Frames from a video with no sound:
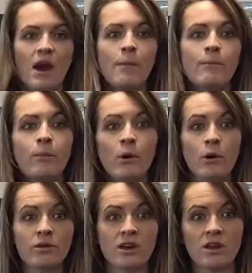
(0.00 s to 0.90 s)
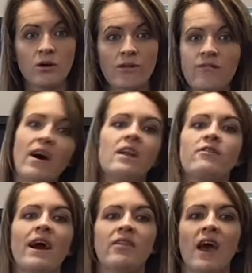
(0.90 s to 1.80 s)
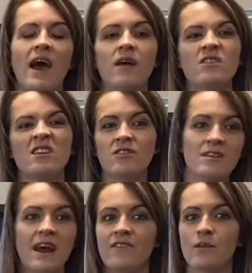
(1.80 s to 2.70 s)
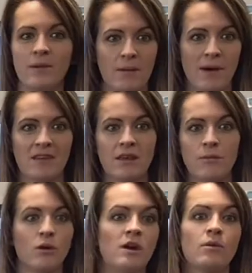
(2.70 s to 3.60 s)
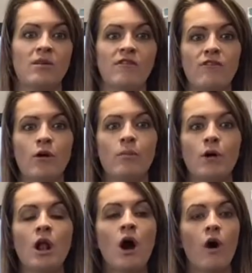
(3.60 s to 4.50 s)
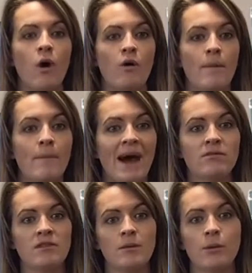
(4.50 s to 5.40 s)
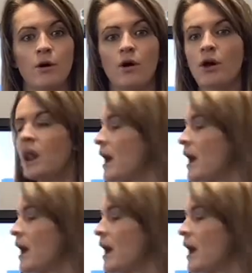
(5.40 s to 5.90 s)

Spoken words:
ball that you can find around the house? It doesn't have to be a basketball, it could be a football or a bouncy ball.